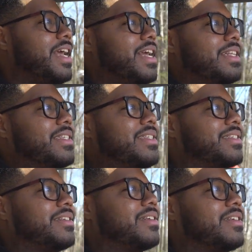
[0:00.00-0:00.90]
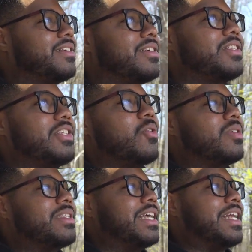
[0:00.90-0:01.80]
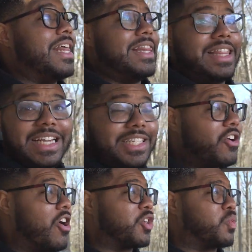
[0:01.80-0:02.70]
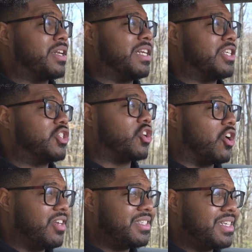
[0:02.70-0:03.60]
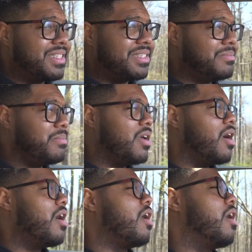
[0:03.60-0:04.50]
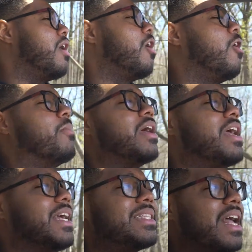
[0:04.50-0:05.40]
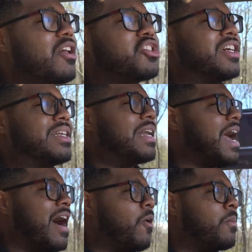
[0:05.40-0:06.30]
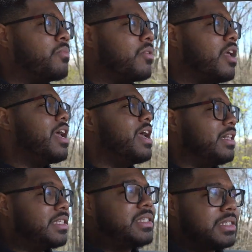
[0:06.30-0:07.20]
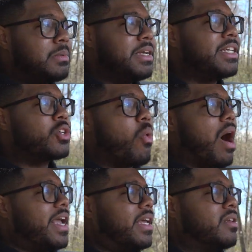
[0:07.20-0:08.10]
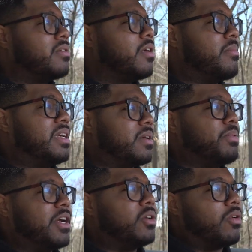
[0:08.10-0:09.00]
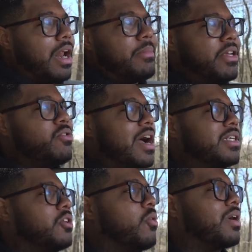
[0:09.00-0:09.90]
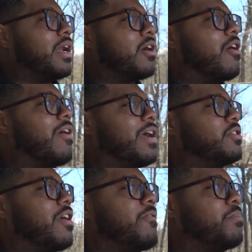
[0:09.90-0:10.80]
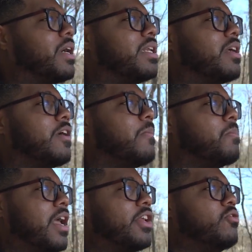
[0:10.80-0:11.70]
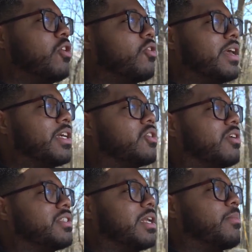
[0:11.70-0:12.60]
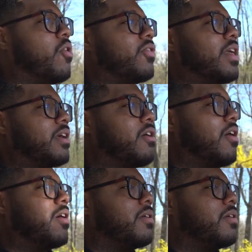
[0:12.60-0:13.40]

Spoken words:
It's so insane. And these cars with an exhaust system, oh, it sounds good now. To me, it's quiet. I mean, compared to what, I mean, you guys know what kind of car I drive, but, and you know the exhaust setup on that car.